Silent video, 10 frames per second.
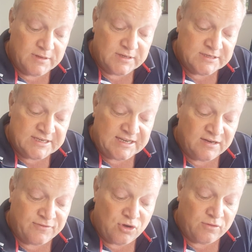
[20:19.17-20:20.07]

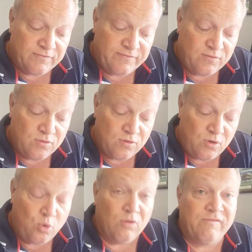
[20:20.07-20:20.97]
Second, I've gone for
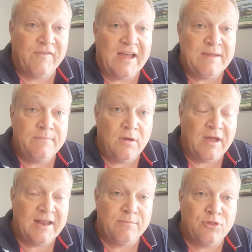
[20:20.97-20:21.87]
Hall of Fame. I
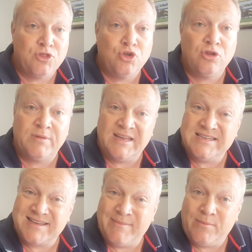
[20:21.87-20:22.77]
had him in third, but
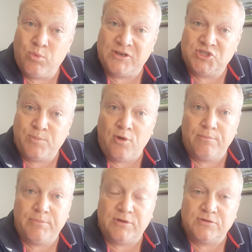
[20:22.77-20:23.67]
he's come up one
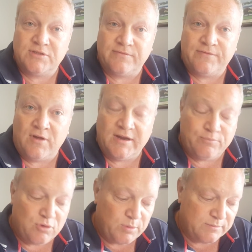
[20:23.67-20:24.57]
spot because of the flight
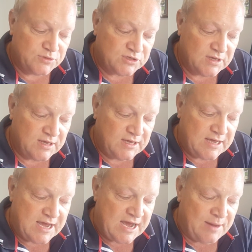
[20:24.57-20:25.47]
problems.
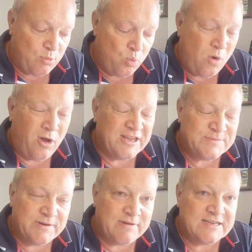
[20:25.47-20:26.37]
While he's
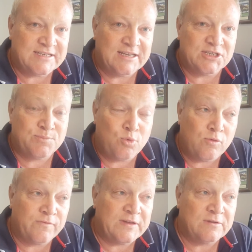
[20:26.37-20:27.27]
been racing against poor
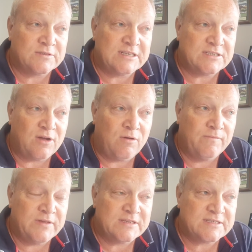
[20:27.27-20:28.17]
fields, he's
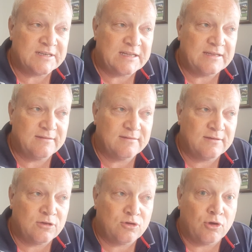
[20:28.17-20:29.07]
obviously
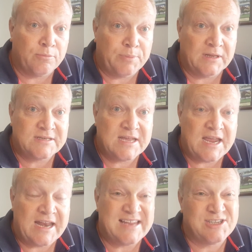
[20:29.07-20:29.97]
got ability
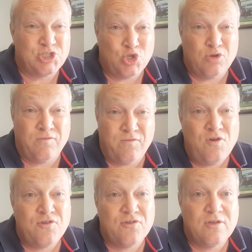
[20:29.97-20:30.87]
and has a turn of foot,